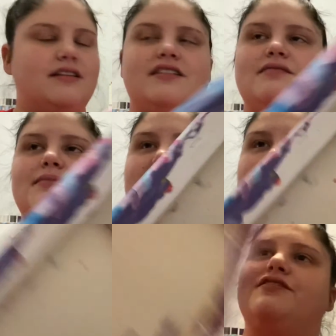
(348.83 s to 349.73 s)
You make
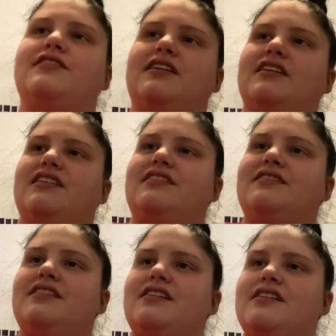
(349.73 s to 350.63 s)
beautiful art.
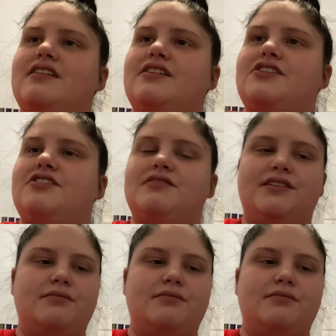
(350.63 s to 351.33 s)
You and your